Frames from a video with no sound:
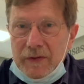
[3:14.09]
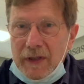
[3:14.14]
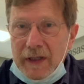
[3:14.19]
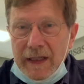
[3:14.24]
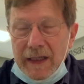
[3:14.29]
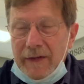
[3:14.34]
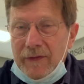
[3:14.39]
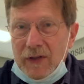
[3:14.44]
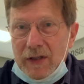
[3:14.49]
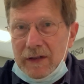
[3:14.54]

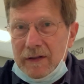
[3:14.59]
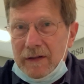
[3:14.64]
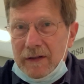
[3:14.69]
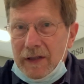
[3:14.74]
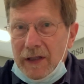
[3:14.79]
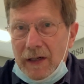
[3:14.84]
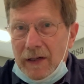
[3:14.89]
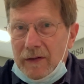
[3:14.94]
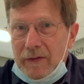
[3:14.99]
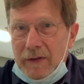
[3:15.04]
even,
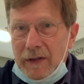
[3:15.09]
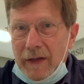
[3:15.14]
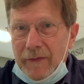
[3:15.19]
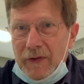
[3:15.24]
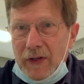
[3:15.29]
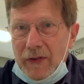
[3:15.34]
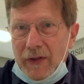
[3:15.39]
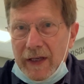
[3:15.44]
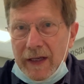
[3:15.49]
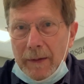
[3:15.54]
if
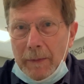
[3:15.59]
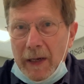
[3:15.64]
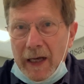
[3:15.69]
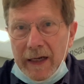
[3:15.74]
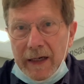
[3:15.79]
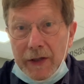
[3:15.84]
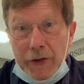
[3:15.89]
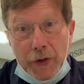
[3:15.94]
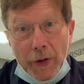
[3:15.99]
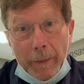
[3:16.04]
you think about
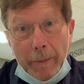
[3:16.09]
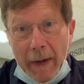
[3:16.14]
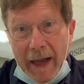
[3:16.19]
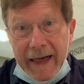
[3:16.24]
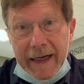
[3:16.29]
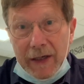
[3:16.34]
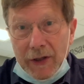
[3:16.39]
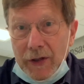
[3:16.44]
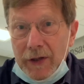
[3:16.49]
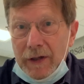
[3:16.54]
it, your
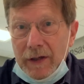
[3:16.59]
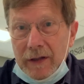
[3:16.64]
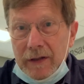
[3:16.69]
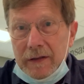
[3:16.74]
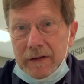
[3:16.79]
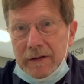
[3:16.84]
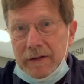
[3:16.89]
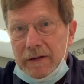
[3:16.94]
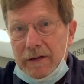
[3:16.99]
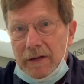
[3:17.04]
banker,
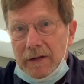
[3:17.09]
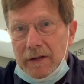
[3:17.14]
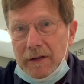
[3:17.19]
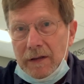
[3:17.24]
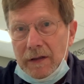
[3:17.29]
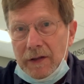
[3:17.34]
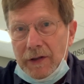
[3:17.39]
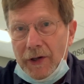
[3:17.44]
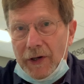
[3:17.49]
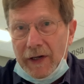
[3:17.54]

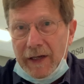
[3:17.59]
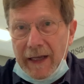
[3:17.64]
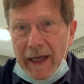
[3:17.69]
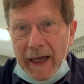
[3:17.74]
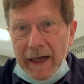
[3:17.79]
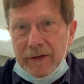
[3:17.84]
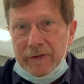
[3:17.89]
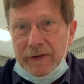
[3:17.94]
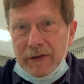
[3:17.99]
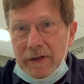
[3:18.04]
your
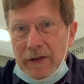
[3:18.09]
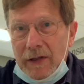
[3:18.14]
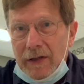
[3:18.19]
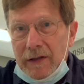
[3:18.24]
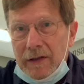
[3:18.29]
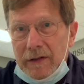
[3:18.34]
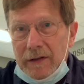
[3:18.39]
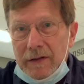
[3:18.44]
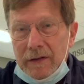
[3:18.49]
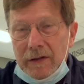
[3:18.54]
accountant,
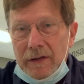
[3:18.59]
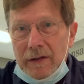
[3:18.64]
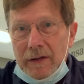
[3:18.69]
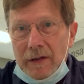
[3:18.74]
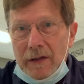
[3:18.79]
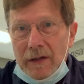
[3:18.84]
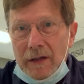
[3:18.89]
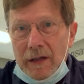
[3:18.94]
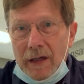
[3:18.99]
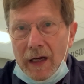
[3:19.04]

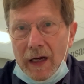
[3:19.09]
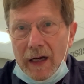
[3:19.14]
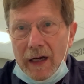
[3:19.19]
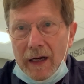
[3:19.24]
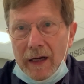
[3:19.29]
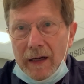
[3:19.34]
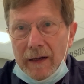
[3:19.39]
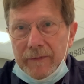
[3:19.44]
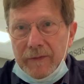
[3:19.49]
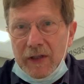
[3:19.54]

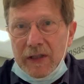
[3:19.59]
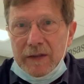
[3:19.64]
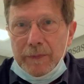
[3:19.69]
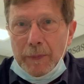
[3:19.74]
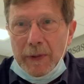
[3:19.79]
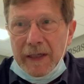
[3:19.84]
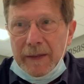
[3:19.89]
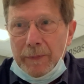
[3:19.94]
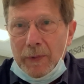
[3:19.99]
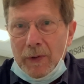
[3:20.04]
these
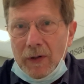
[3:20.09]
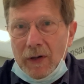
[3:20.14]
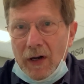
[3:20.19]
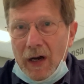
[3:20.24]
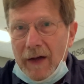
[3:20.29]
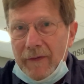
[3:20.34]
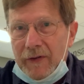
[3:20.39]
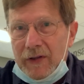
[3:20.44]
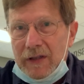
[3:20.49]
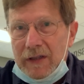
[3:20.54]
people are
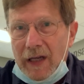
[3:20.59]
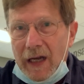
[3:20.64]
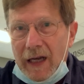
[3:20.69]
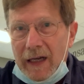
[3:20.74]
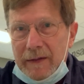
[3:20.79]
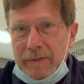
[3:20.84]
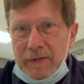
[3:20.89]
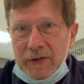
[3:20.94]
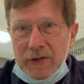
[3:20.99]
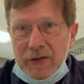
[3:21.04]

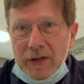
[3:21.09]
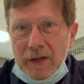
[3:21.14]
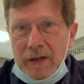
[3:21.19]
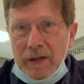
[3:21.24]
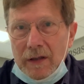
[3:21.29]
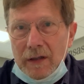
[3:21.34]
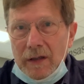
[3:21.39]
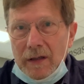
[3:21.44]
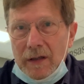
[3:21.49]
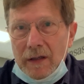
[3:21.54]
oftentimes
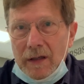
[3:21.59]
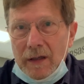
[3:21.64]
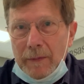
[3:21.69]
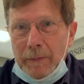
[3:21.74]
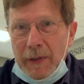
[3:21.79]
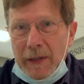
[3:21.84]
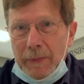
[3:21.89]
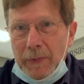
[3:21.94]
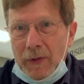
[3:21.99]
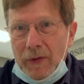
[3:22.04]

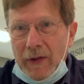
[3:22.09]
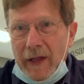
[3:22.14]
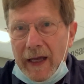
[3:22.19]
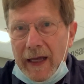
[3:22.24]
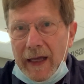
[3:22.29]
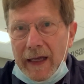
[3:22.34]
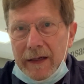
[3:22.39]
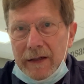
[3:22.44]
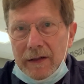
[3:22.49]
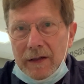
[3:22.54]
people
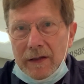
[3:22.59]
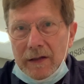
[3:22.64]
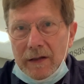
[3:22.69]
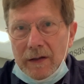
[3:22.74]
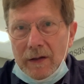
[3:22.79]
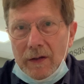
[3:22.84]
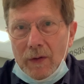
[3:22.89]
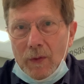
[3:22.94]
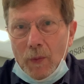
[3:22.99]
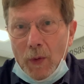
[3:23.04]
that
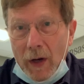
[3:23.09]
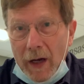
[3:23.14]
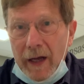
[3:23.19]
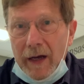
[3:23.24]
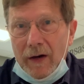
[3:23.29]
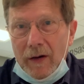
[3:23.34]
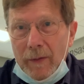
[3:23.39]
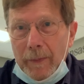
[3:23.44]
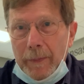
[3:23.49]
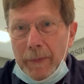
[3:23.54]
will
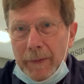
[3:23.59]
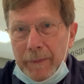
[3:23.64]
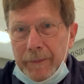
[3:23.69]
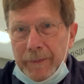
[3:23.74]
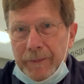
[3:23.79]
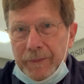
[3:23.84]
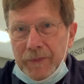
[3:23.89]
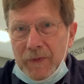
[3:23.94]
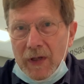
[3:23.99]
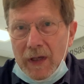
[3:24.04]
help,
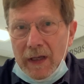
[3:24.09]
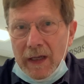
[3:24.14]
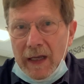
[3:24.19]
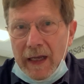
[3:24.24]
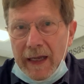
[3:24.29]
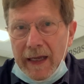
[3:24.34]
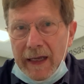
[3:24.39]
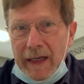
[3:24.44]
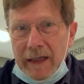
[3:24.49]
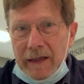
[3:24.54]

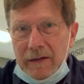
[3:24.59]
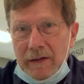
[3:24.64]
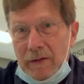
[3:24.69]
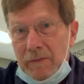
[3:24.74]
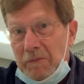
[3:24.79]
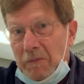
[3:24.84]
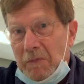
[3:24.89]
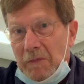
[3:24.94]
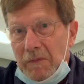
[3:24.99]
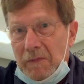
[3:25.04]
and
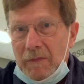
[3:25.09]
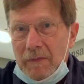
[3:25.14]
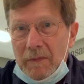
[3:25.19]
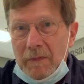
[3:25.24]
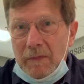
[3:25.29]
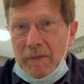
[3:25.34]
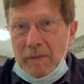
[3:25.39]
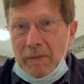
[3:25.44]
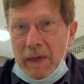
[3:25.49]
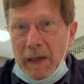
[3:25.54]

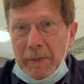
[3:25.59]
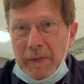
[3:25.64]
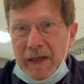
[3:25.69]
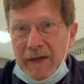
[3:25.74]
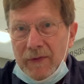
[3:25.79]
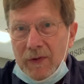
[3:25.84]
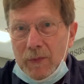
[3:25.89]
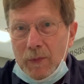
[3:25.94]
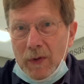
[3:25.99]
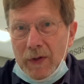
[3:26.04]
maybe
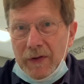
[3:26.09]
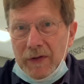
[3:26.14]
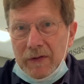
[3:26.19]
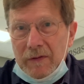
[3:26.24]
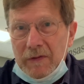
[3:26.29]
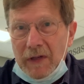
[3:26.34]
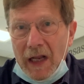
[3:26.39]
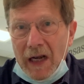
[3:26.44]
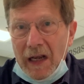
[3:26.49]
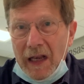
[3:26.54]
even with
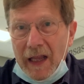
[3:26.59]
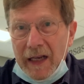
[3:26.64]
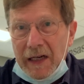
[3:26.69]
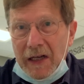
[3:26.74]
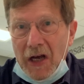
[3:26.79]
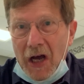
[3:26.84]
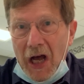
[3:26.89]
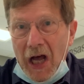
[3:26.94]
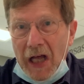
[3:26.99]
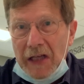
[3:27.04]
not a lot of
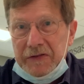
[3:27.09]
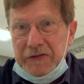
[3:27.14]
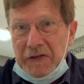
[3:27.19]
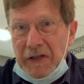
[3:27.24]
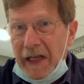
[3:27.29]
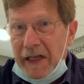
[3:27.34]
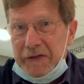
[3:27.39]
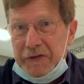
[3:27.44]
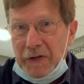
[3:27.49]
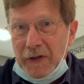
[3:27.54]

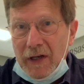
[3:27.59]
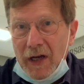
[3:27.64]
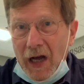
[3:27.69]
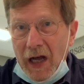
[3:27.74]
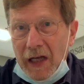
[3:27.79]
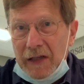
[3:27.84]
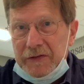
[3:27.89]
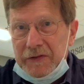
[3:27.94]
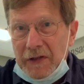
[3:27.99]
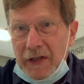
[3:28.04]
extra
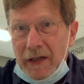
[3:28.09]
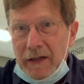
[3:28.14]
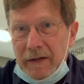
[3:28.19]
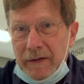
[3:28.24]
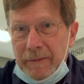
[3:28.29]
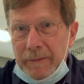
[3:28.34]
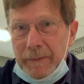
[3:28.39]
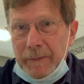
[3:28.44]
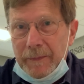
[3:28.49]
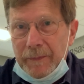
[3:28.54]
cost.
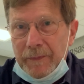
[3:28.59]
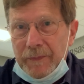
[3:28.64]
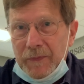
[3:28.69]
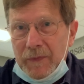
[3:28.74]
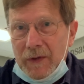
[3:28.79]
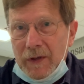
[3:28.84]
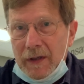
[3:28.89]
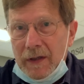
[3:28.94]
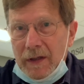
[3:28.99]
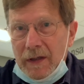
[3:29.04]

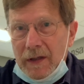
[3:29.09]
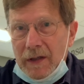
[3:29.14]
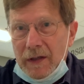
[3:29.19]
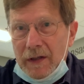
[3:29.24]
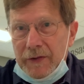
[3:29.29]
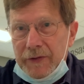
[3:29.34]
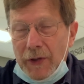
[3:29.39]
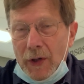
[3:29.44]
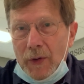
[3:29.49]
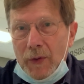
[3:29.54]

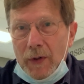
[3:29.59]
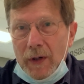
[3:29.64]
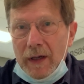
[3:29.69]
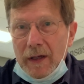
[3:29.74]
So